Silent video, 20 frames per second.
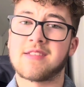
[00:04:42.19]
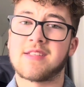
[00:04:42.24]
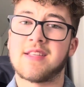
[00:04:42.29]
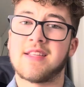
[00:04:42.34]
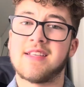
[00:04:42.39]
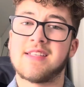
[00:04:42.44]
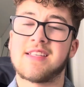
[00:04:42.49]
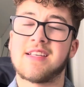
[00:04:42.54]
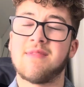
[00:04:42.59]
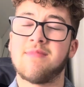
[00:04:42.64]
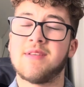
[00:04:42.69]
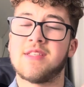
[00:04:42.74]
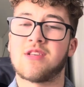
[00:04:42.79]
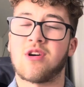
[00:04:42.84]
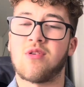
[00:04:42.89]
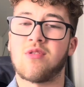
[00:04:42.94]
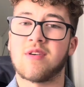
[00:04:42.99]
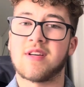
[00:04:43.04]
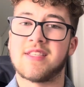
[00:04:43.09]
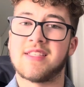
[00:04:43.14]
So this is going to be
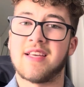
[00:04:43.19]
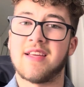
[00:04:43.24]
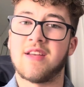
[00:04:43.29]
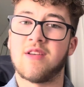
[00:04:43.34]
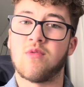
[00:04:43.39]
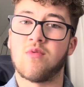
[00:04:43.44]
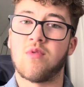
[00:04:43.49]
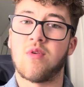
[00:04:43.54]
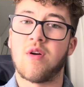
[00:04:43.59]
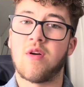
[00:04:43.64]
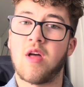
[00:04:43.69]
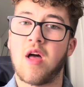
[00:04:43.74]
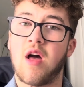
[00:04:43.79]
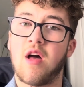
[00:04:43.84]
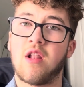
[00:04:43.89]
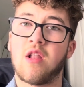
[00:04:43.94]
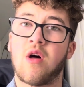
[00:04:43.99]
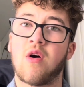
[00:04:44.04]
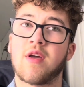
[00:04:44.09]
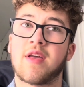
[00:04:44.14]
targeting
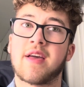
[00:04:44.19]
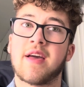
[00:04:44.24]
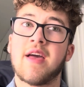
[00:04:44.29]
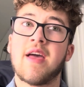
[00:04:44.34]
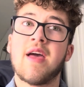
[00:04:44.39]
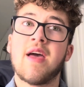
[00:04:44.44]
like,